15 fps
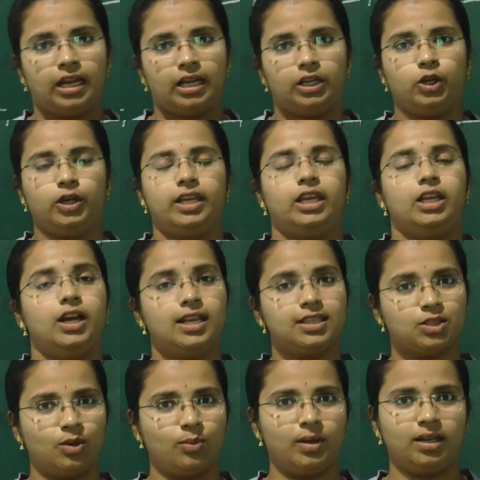Today, your
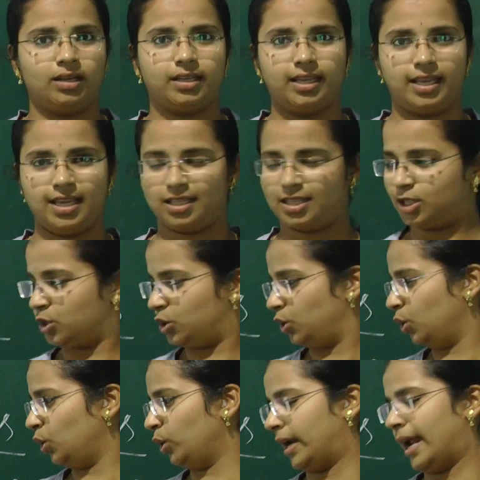homework is to
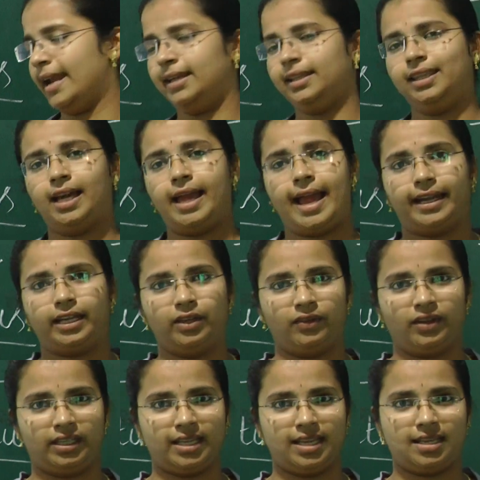write the
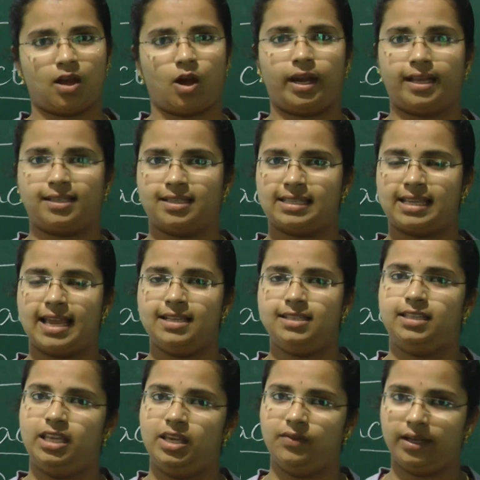activity or
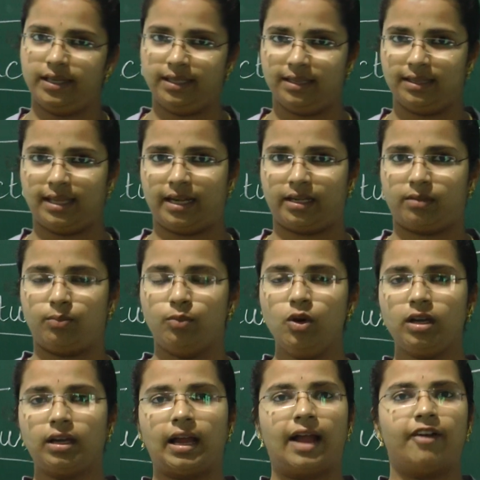exercise given in that
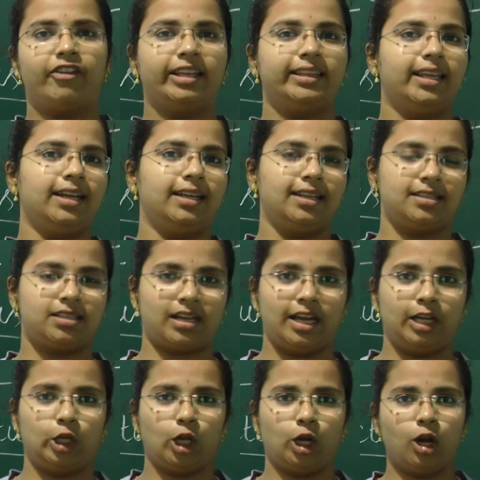book, whether it is
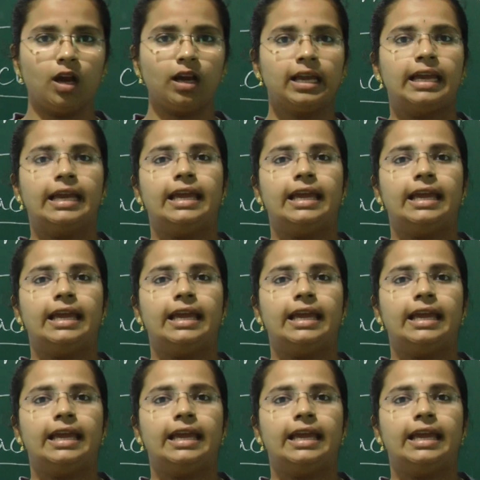right or wrong.